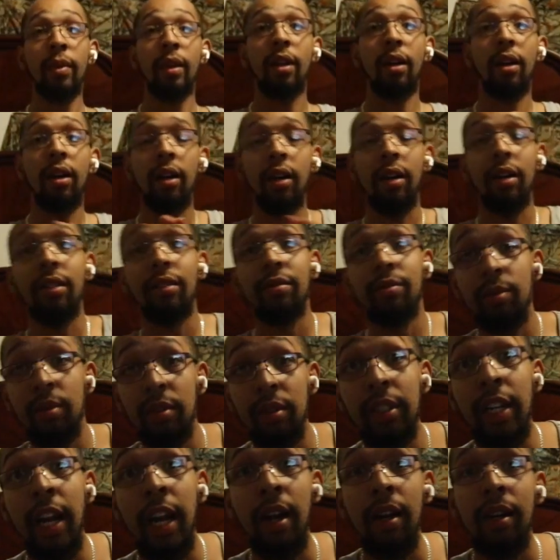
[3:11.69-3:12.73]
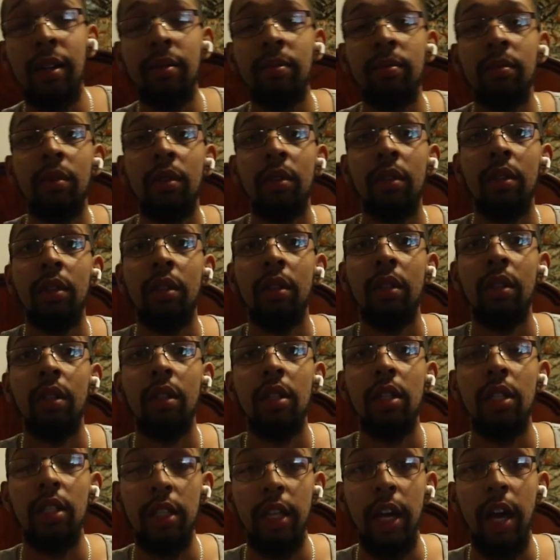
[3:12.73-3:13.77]
Alright, now
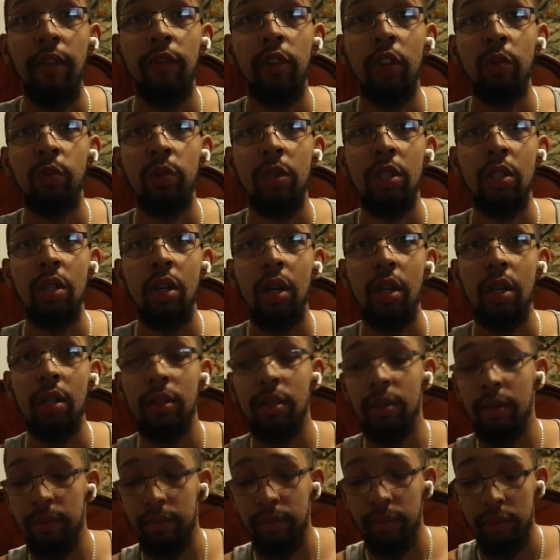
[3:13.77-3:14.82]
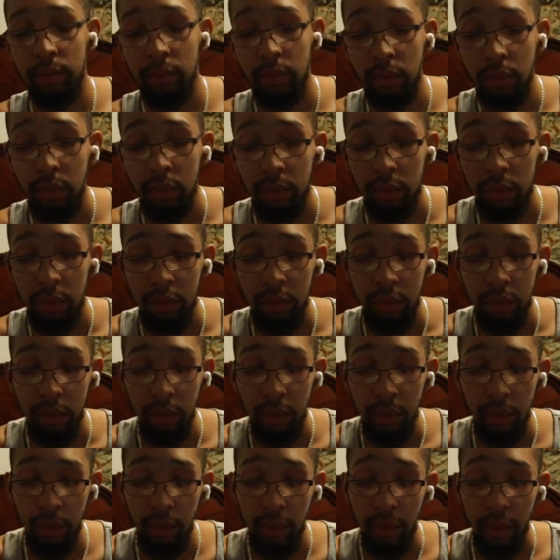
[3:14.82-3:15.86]
it's time for the results.
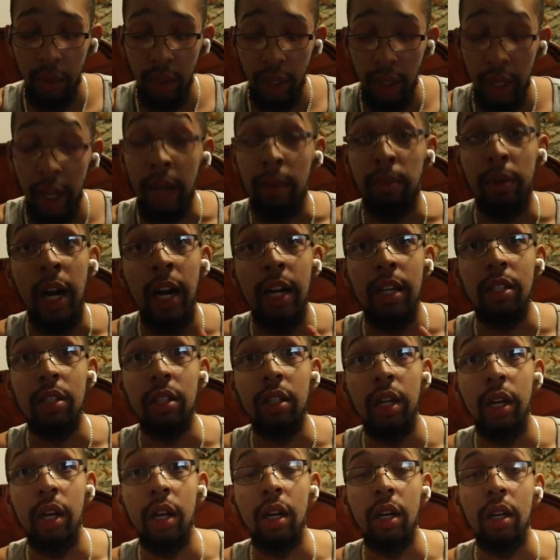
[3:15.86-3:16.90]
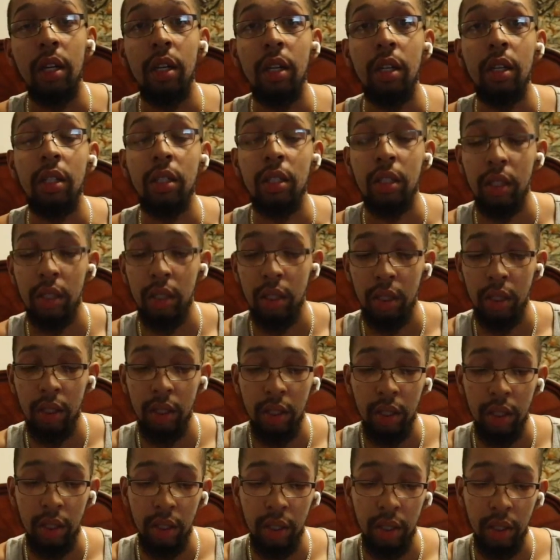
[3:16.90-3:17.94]
I'm kind of scared because
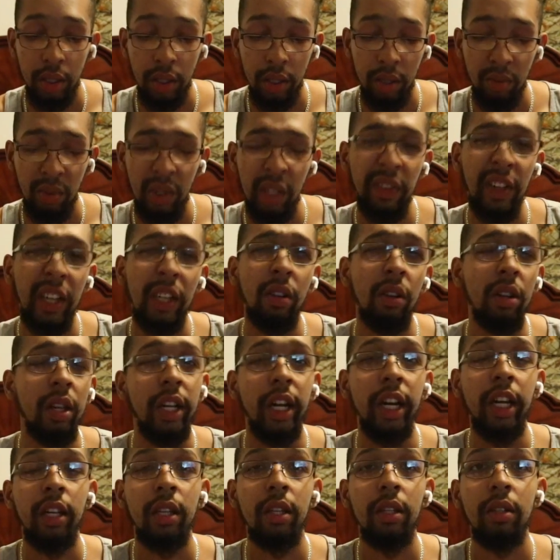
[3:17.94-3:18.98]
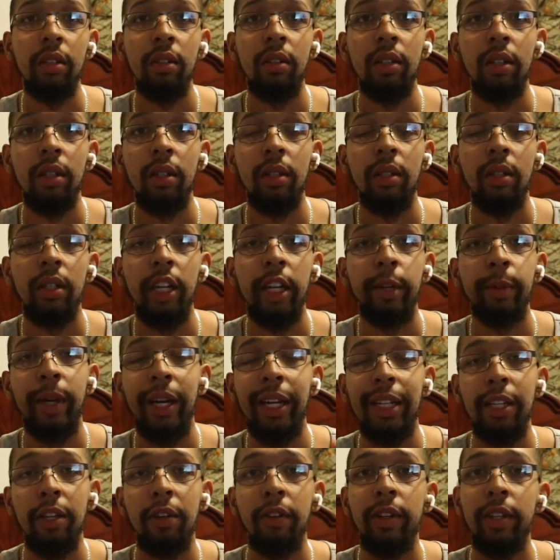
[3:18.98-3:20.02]
what if I don't like it? You know,
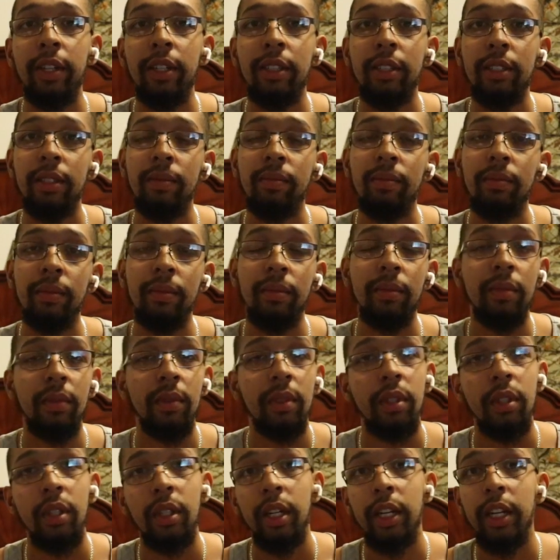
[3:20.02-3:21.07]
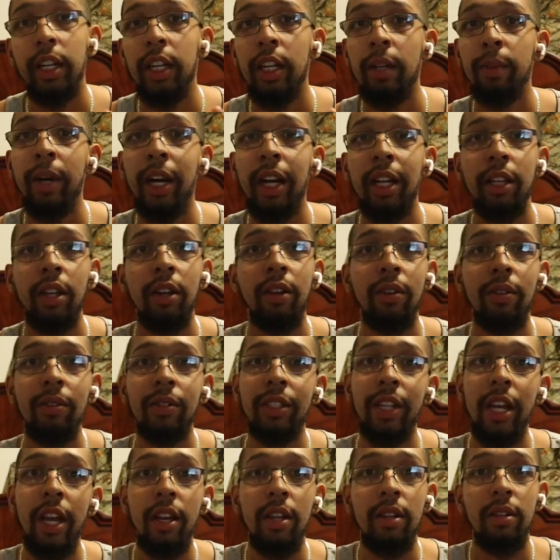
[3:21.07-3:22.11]
everybody got their own
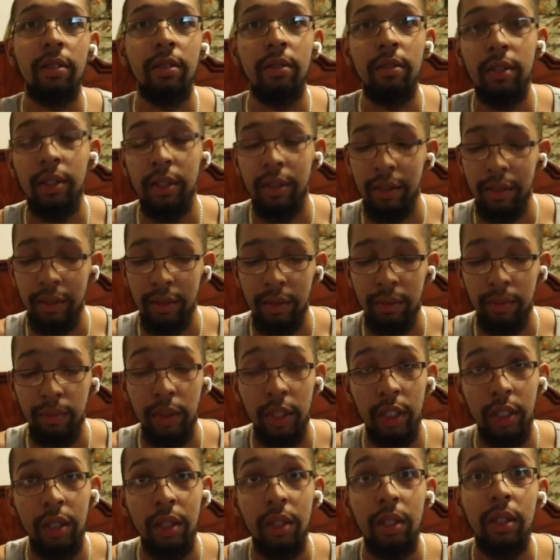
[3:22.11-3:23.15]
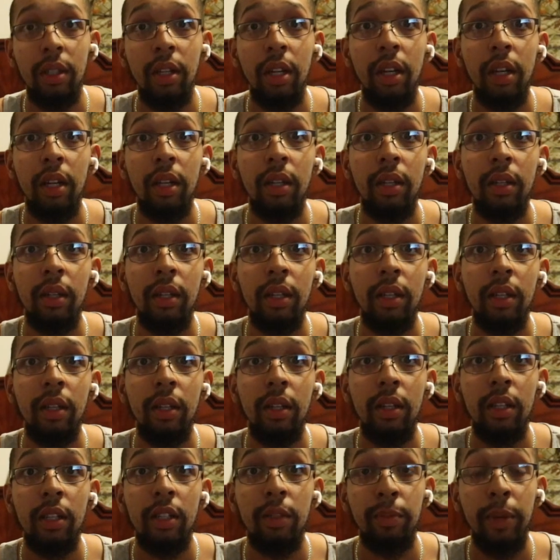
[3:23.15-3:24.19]
taste, you know, but
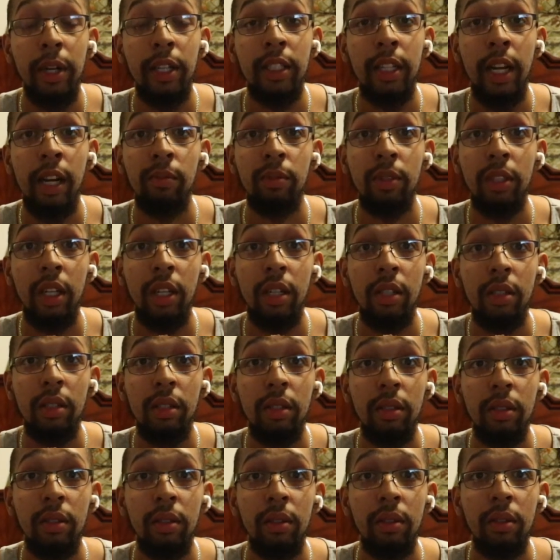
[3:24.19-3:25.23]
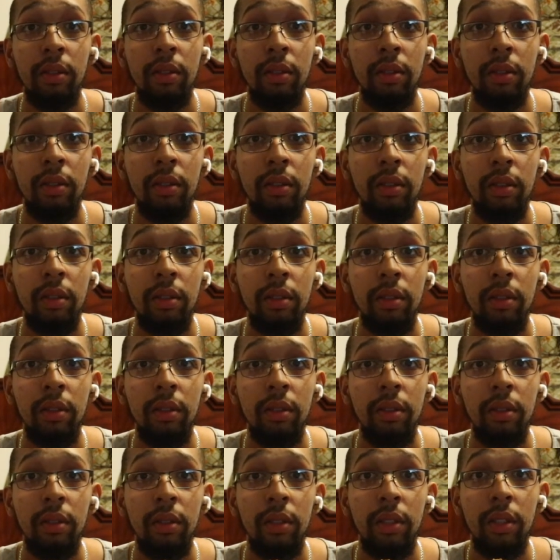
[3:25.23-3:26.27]
it's my time to taste it.
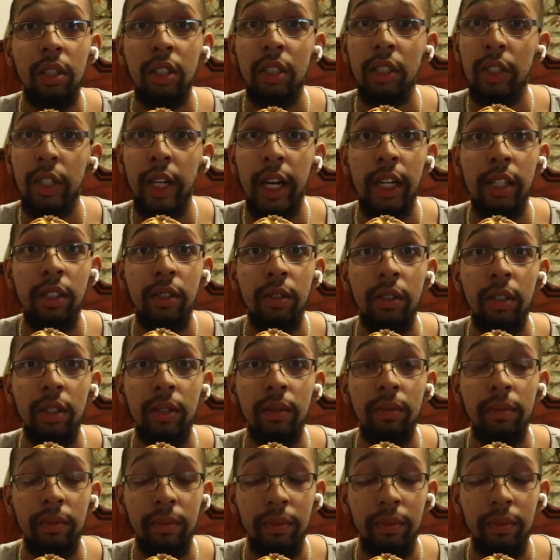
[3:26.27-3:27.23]
Just try to do it.